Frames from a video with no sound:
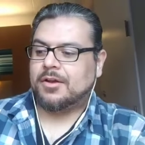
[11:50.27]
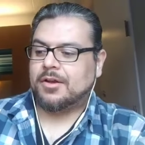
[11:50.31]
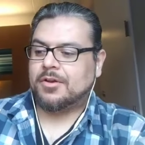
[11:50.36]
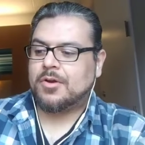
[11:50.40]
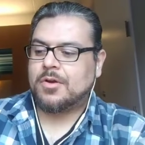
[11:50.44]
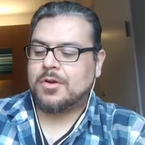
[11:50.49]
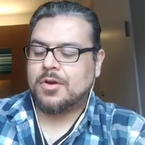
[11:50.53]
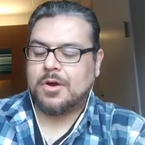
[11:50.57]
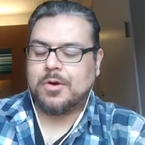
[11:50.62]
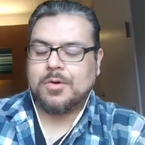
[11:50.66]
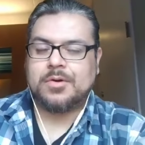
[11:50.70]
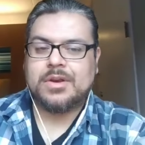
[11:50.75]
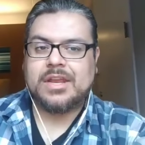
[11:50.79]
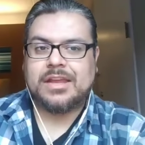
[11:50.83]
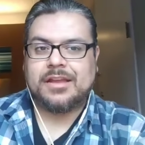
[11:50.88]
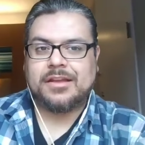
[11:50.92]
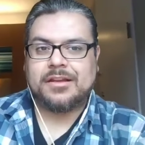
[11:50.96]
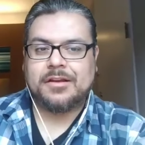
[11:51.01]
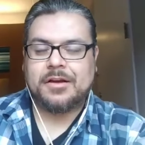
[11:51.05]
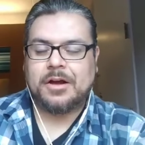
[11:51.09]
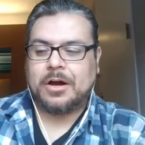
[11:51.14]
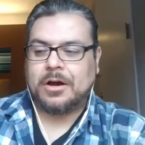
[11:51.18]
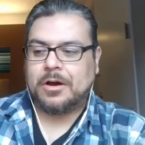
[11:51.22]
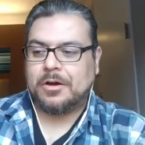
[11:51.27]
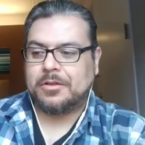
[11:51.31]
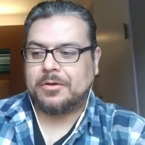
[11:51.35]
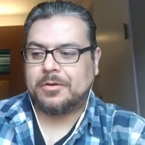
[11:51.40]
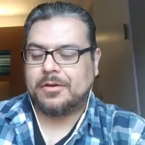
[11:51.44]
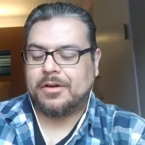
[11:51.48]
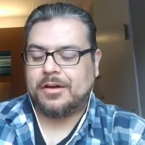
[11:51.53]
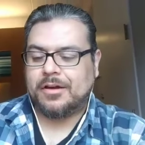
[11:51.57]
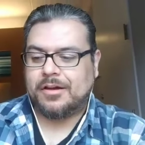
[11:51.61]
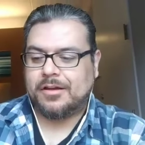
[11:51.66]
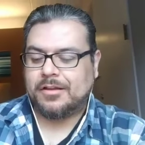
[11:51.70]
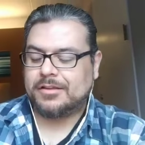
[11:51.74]
coding all the
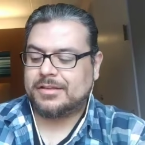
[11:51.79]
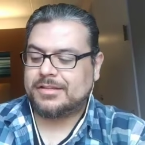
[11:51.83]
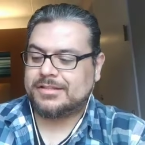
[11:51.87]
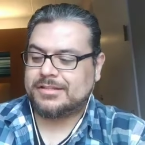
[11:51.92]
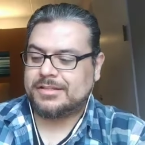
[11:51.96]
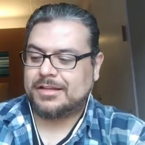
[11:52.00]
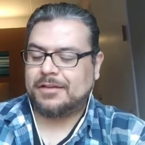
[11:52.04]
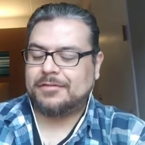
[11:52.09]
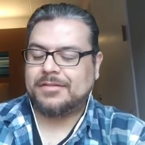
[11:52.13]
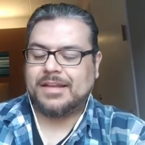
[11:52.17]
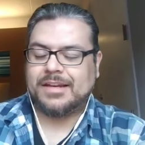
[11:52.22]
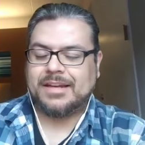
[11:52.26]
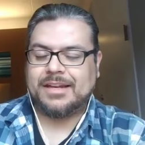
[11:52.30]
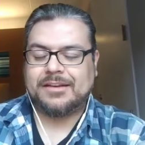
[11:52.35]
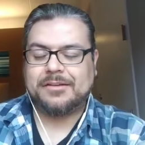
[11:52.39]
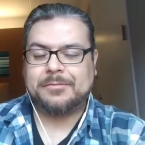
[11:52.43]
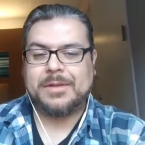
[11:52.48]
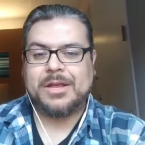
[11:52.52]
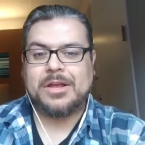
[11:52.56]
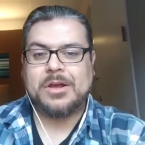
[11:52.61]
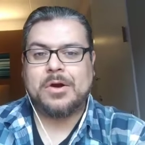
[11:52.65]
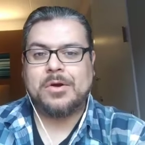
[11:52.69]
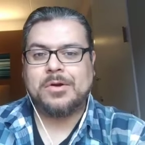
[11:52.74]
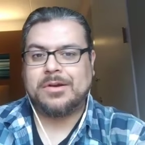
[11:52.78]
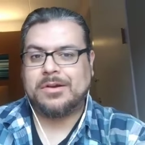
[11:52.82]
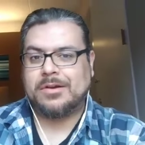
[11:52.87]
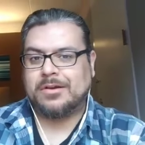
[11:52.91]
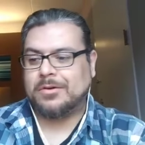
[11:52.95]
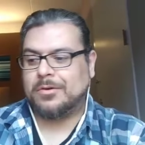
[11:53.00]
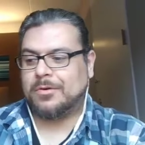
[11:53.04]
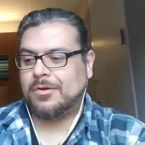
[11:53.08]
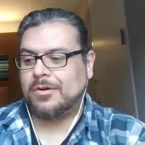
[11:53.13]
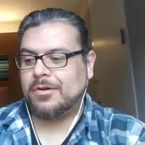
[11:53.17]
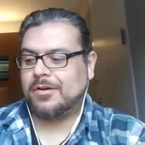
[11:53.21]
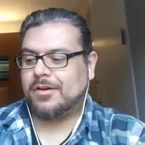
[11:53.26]
all the stuff that needed to be coded in
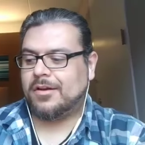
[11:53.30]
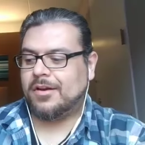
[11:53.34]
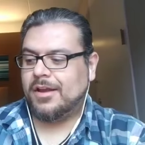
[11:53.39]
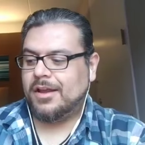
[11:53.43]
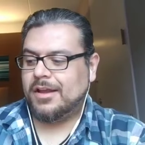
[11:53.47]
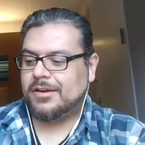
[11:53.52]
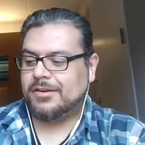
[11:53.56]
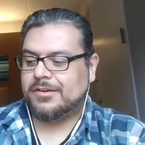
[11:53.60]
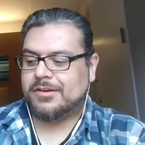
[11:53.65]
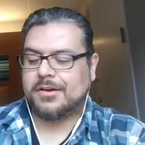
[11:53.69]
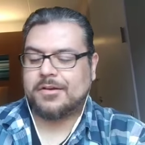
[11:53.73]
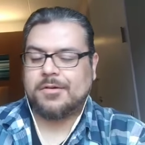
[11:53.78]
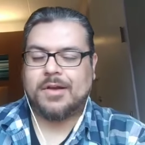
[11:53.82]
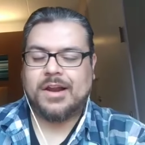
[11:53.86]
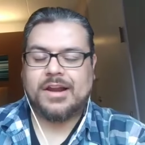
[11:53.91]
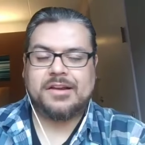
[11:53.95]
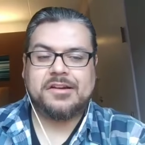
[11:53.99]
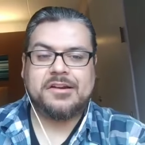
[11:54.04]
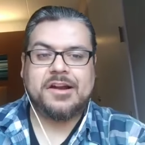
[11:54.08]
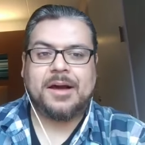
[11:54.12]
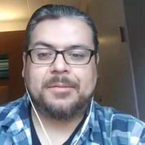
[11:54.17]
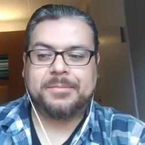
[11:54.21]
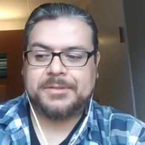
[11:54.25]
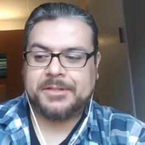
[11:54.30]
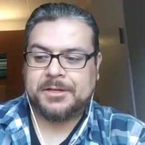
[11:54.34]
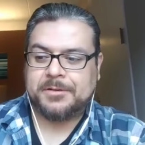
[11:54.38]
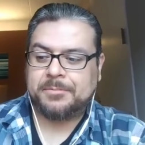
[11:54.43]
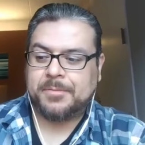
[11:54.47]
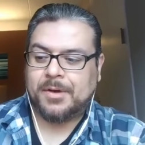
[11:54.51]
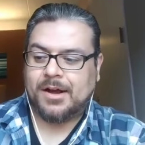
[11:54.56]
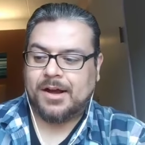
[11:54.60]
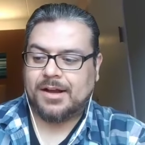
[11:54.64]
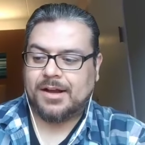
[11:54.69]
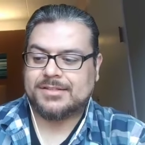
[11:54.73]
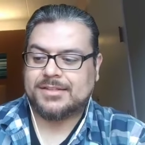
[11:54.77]
order to create an opt-in
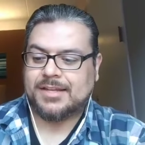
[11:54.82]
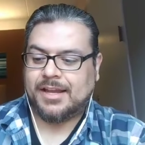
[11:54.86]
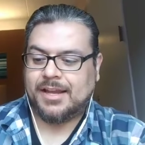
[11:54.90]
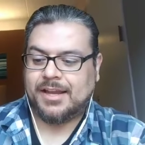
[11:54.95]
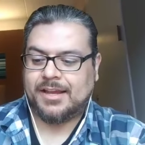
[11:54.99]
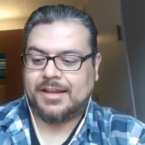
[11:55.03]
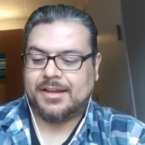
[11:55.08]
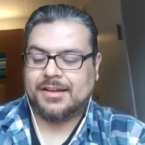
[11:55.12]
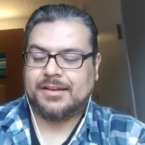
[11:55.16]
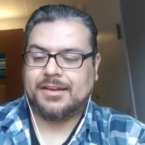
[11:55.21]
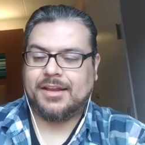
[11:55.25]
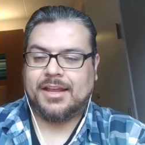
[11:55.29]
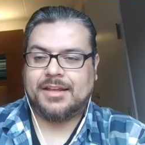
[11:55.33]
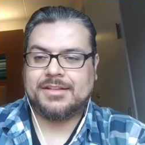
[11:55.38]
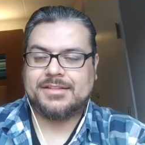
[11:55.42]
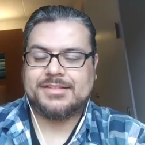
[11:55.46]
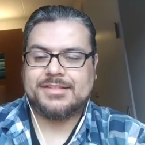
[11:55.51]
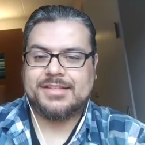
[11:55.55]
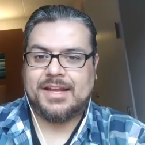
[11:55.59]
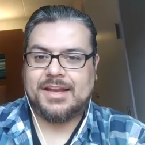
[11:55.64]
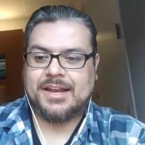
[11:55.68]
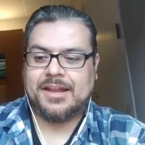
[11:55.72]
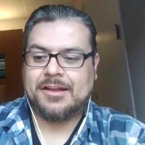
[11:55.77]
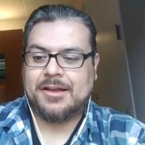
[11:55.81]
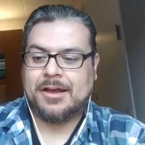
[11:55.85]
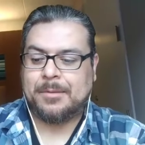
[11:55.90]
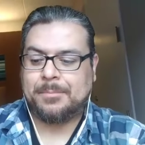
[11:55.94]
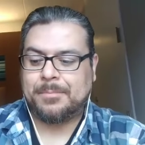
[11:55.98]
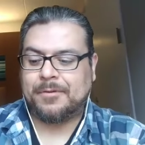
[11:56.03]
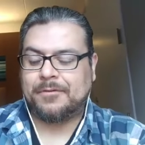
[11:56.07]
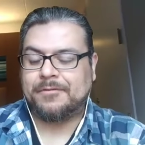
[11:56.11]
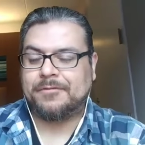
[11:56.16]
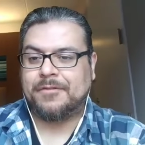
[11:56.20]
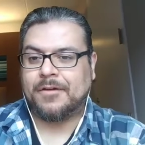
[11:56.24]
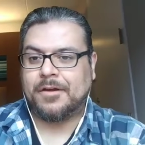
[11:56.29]
box, and, and setting up
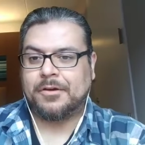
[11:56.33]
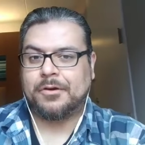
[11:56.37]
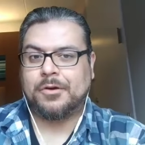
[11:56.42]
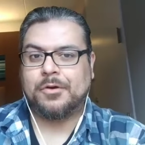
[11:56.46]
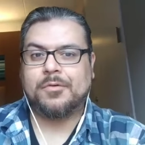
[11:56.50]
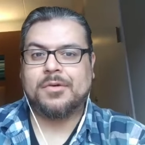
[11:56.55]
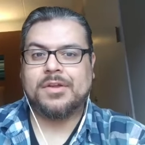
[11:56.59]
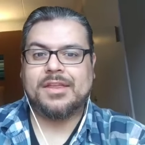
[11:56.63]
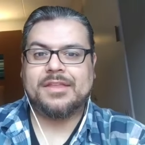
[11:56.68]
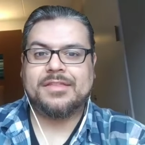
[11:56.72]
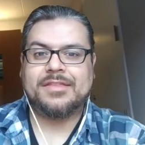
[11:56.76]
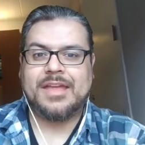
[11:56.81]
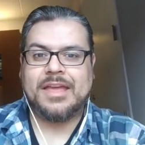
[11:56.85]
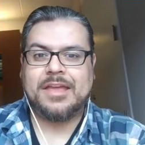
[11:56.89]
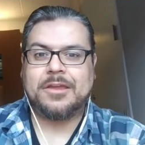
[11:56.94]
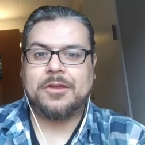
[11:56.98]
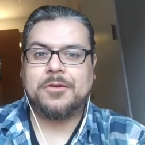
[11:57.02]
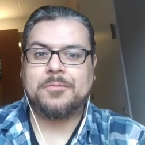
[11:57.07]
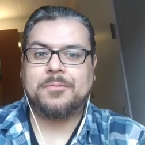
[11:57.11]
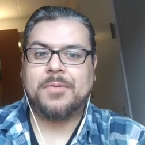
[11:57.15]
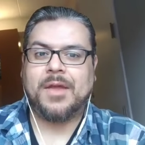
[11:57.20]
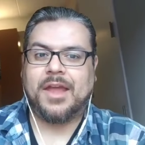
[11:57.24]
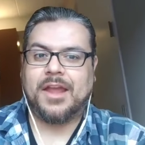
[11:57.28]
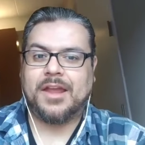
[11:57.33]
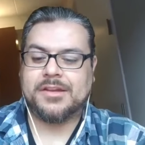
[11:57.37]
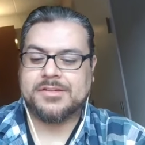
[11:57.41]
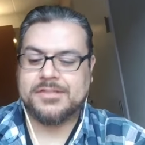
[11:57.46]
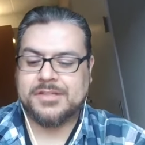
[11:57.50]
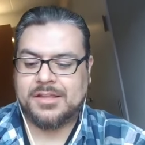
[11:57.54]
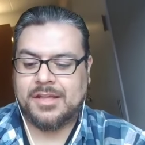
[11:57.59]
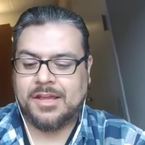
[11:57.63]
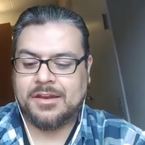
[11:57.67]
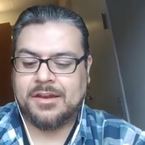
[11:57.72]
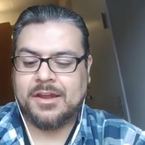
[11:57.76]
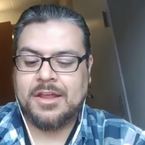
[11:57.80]
a funnel with a thank you page,
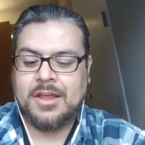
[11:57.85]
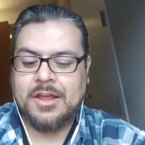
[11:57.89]
and then